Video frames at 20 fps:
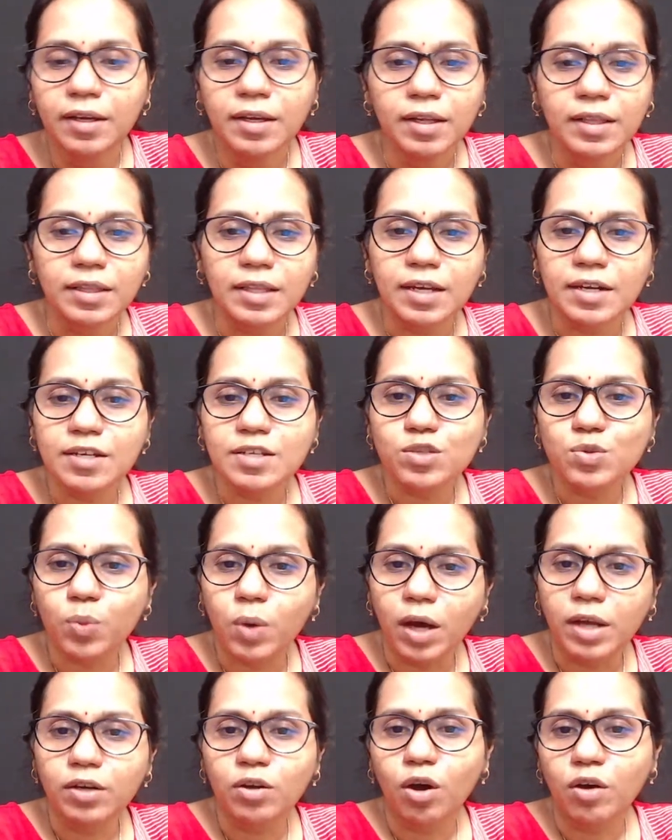There is
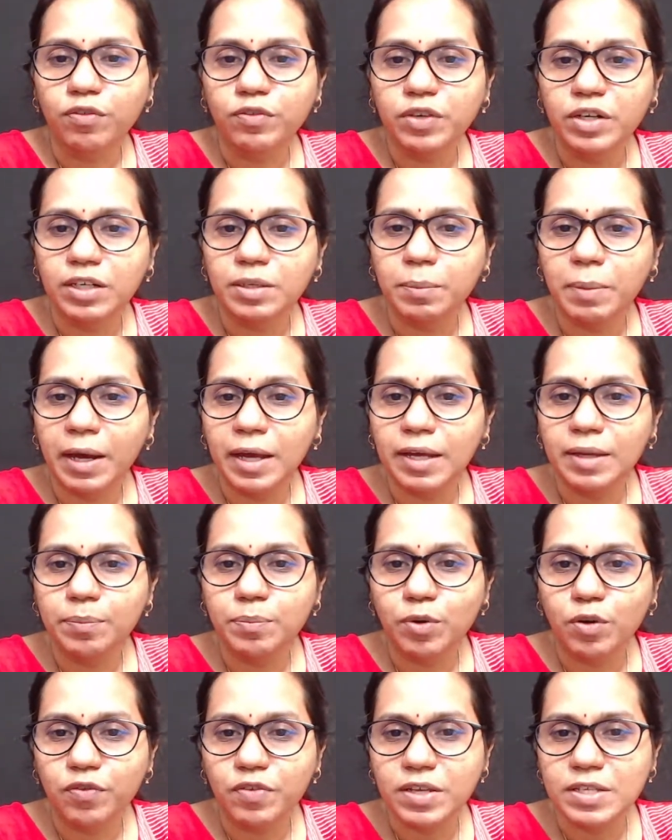one offered by
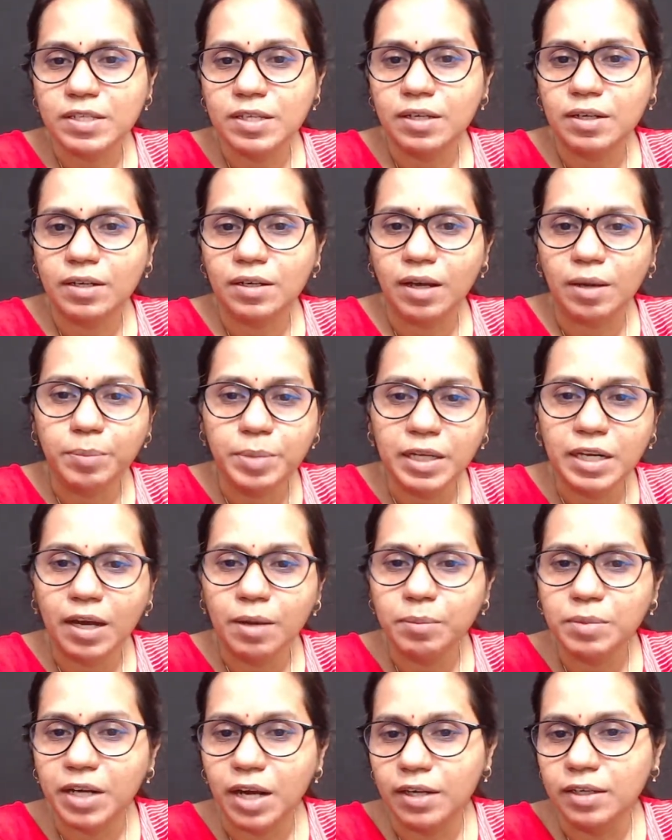Professor Abhiram
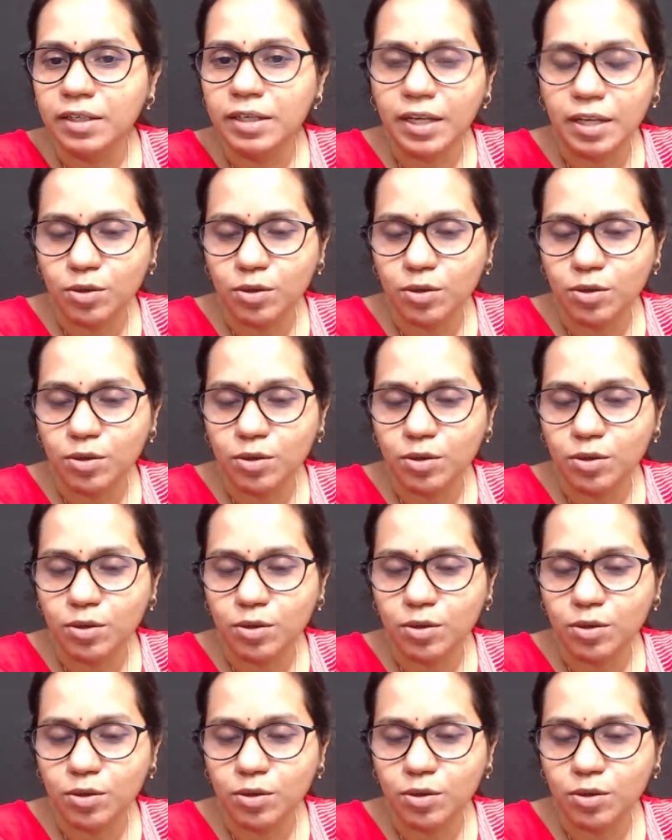Ranade,